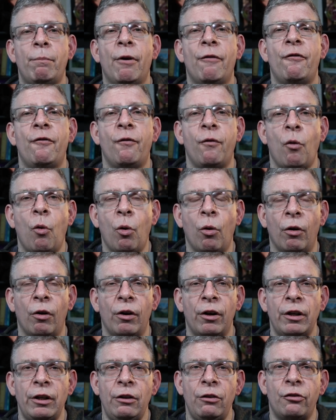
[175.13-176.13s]

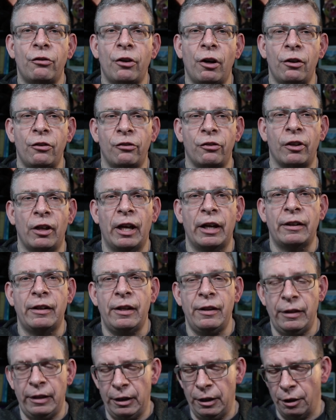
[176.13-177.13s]
before you start
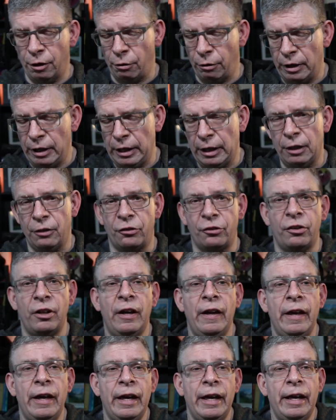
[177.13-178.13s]
selecting the ingredients.
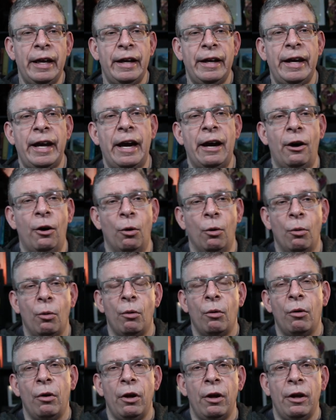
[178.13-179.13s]
Now,
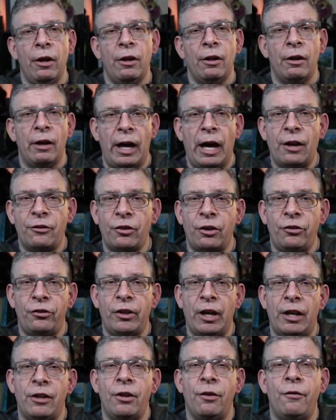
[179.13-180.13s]
as I
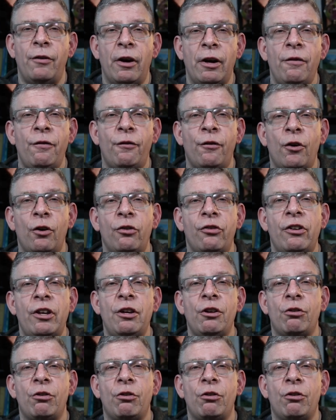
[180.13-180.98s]
said, the very first